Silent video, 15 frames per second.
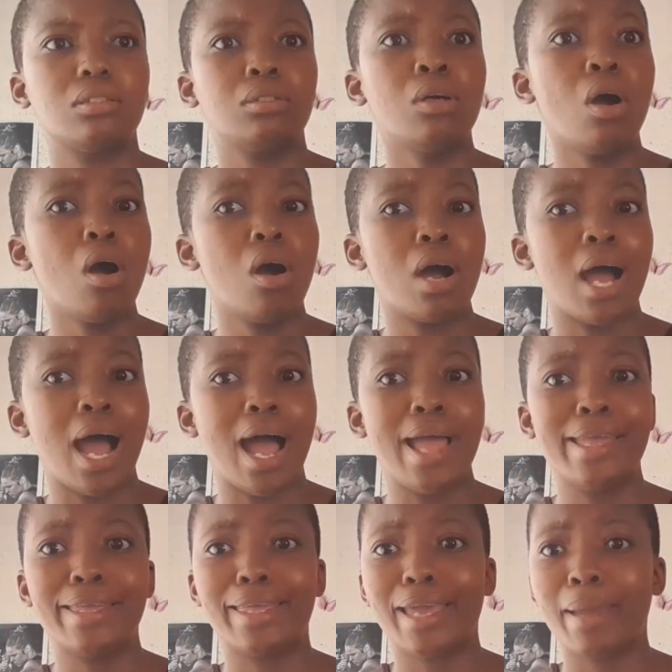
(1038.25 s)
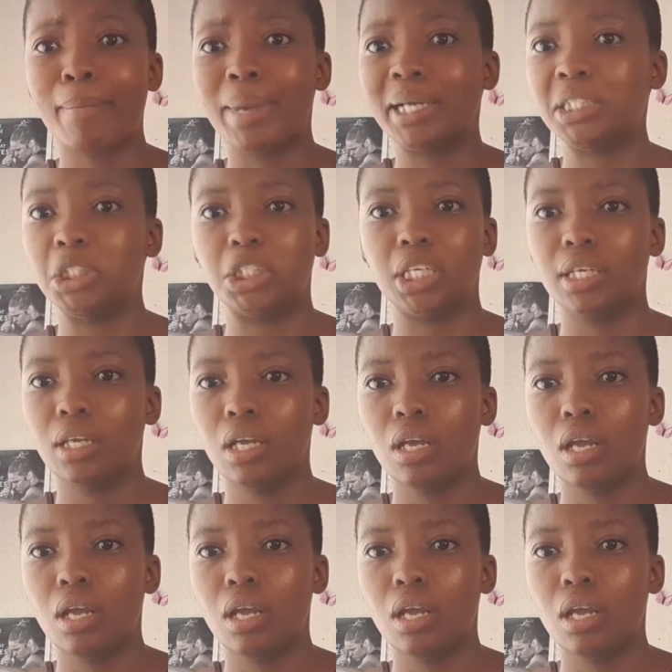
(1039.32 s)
yo, I can't manage.